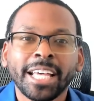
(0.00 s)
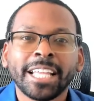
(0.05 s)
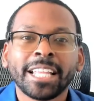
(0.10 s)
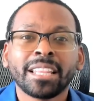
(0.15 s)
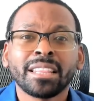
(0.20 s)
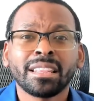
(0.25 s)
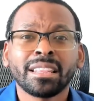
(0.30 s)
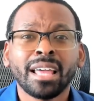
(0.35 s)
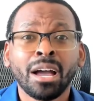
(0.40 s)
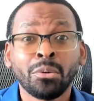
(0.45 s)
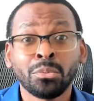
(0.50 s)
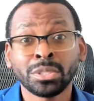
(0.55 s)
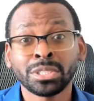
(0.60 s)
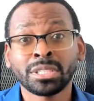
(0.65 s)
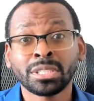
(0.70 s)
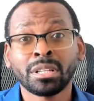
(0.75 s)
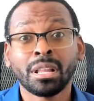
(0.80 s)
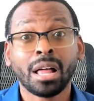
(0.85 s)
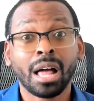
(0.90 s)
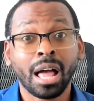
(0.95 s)
That was
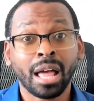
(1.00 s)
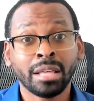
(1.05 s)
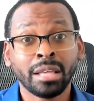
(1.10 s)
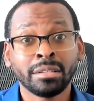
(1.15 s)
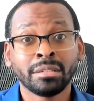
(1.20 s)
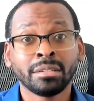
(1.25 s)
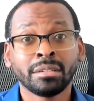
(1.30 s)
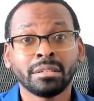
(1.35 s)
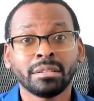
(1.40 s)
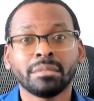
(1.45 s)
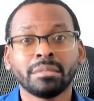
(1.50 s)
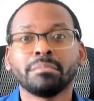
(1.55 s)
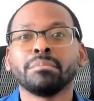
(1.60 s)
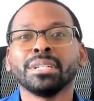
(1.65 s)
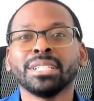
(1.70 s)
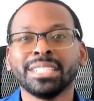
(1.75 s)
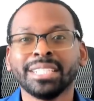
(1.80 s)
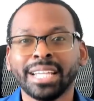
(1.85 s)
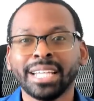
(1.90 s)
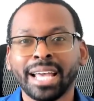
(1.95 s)
a lot,
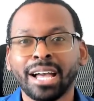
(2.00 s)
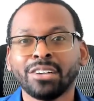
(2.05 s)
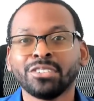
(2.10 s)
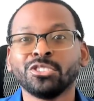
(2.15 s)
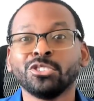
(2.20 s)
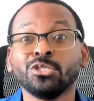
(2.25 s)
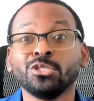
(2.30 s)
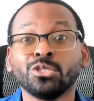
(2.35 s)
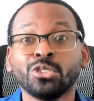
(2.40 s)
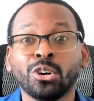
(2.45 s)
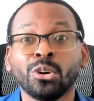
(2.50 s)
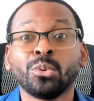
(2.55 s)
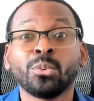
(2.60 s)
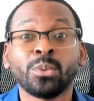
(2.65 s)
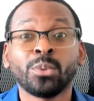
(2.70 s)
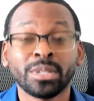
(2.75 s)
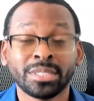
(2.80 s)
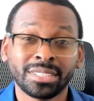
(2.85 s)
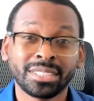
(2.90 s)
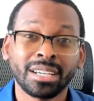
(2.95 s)
but now you know
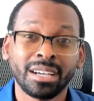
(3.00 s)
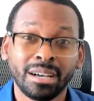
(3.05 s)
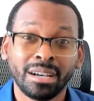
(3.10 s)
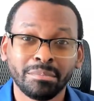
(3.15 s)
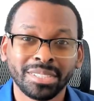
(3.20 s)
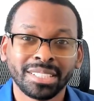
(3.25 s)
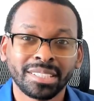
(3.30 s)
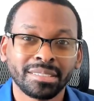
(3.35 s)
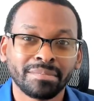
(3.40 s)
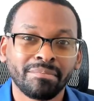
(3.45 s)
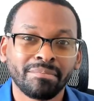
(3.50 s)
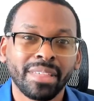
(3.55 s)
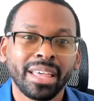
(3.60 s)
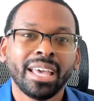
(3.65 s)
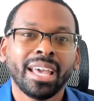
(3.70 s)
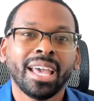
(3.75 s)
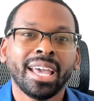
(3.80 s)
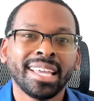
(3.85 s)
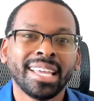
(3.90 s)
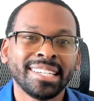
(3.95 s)
what's coming.
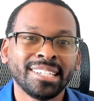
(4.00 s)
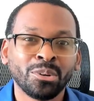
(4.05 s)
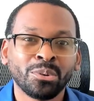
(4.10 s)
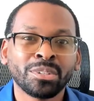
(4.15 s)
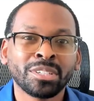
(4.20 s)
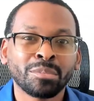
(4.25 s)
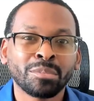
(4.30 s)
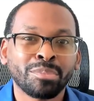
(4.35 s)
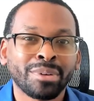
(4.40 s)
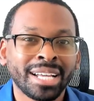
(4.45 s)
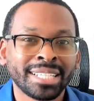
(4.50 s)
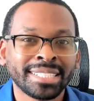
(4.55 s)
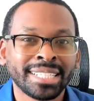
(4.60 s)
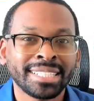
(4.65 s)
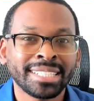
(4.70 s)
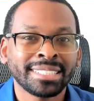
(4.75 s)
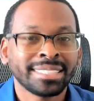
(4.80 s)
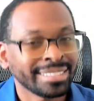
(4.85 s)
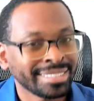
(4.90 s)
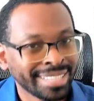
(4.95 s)
And knowing the
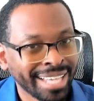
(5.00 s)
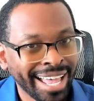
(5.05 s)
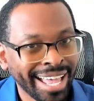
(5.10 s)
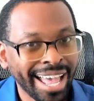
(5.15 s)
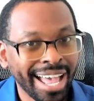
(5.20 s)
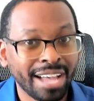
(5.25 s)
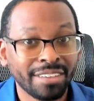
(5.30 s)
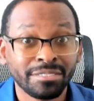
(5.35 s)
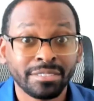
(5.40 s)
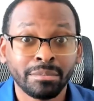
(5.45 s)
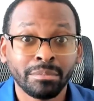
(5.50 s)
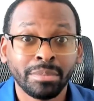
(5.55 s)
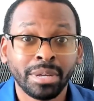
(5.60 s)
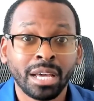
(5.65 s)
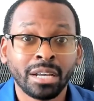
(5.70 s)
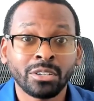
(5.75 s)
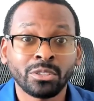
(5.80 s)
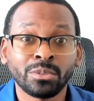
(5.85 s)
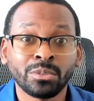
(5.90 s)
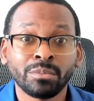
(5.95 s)
process is half the
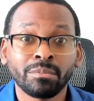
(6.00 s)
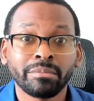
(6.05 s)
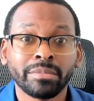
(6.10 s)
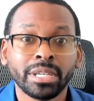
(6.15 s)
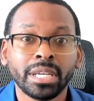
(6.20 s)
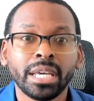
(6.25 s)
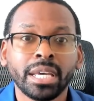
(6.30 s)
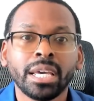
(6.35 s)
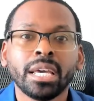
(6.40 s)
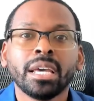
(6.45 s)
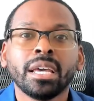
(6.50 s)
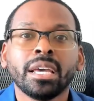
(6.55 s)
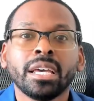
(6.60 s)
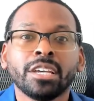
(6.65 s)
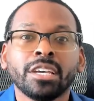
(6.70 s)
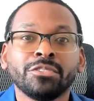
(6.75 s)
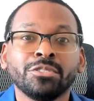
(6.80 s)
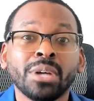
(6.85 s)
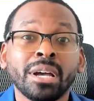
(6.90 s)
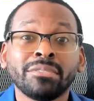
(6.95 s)
battle.
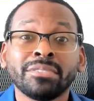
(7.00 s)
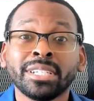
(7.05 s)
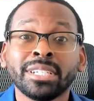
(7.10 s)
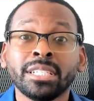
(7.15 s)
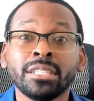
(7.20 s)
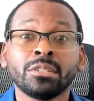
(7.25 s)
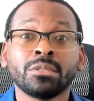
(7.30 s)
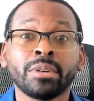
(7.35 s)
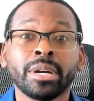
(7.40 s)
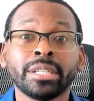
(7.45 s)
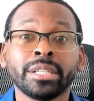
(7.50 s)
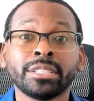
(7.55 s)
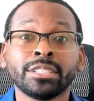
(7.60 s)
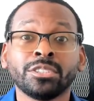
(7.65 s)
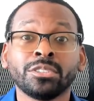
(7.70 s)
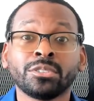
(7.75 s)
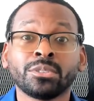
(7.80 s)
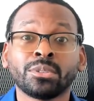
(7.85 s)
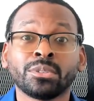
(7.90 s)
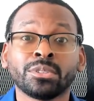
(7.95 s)
If you have any
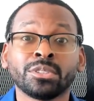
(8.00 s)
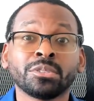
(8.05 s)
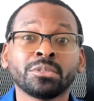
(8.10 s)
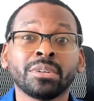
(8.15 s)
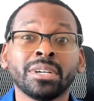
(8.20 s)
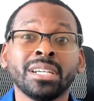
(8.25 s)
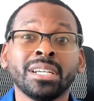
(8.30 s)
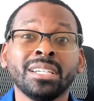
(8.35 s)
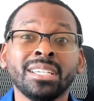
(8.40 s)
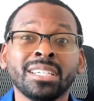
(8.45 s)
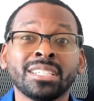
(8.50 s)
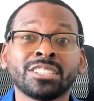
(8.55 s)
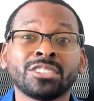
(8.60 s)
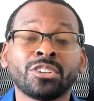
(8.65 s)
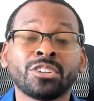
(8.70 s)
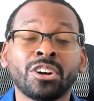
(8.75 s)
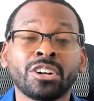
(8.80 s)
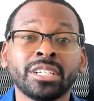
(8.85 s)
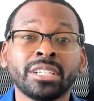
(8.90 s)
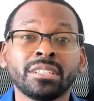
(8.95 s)
questions or you're ready to get
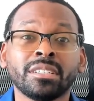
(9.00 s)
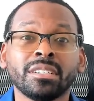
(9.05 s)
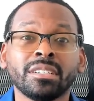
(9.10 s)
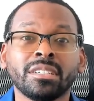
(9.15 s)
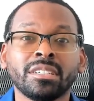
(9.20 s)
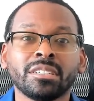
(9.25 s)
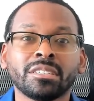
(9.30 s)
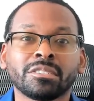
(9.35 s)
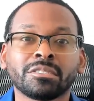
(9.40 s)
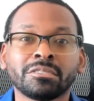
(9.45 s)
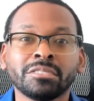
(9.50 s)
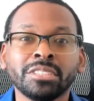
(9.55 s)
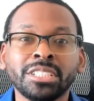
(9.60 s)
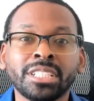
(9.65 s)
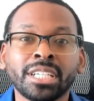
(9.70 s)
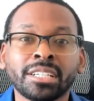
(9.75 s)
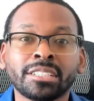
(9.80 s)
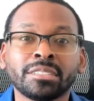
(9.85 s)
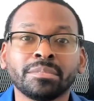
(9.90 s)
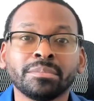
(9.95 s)
started, reach
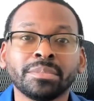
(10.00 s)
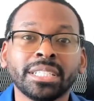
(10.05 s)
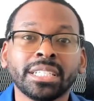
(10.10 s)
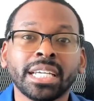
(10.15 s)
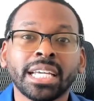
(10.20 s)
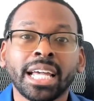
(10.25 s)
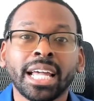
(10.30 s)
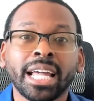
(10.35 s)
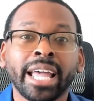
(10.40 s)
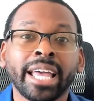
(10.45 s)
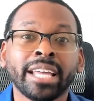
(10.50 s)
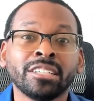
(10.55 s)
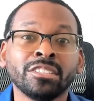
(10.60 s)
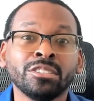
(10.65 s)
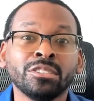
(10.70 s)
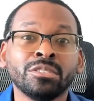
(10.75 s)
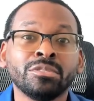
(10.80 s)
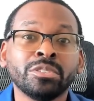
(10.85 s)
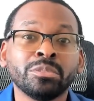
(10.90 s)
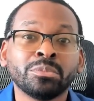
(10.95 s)
out to me at
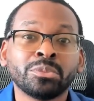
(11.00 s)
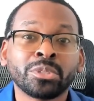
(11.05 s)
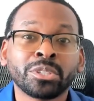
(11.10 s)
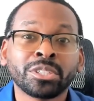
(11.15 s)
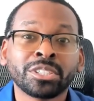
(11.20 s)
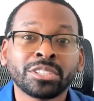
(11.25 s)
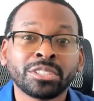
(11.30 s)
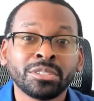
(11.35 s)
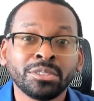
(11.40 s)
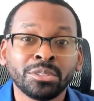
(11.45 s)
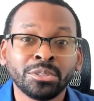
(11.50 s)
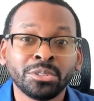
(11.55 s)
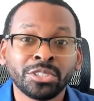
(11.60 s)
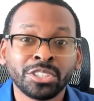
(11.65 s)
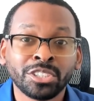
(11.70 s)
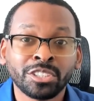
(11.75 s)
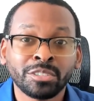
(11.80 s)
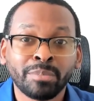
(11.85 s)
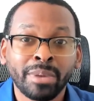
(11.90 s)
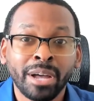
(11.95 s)
Newview Mortgage
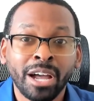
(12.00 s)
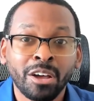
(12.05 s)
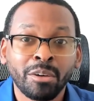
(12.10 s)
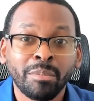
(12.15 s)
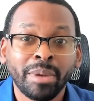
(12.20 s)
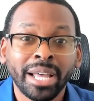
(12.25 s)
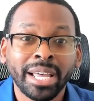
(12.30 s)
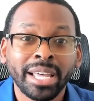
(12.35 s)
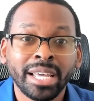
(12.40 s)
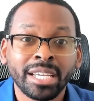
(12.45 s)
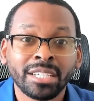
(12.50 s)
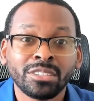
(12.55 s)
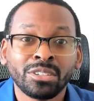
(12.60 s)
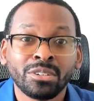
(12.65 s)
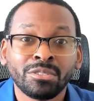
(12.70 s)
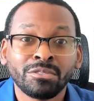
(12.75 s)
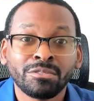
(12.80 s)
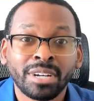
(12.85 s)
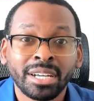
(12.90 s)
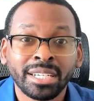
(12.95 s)
Solutions powered by Edge
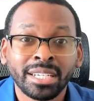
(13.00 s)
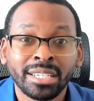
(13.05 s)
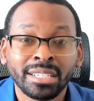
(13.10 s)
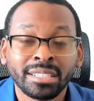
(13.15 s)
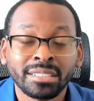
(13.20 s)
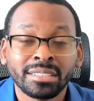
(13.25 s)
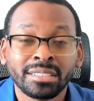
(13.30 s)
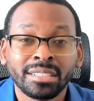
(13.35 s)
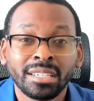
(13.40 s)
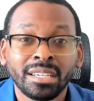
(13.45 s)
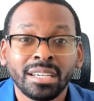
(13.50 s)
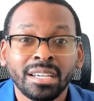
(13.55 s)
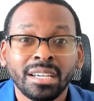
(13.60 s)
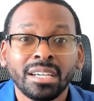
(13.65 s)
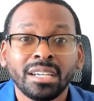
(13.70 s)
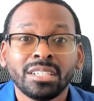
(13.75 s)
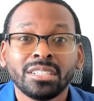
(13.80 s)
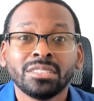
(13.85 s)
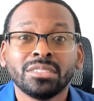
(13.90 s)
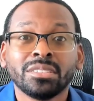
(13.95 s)
Home Finance.
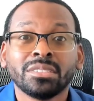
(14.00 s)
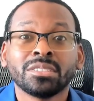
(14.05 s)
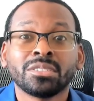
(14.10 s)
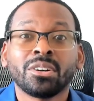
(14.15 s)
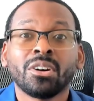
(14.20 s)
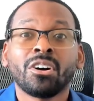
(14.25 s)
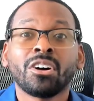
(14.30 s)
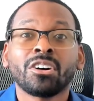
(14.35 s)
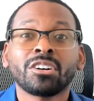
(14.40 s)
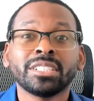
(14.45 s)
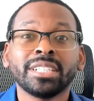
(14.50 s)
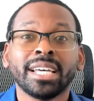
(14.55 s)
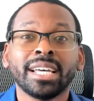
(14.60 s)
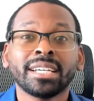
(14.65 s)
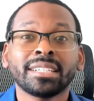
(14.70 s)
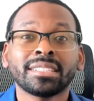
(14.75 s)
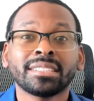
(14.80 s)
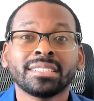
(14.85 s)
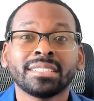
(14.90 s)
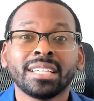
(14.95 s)
You can call or
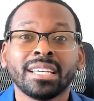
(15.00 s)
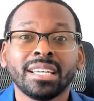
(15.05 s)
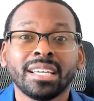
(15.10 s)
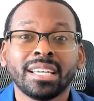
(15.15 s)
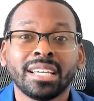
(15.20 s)
text at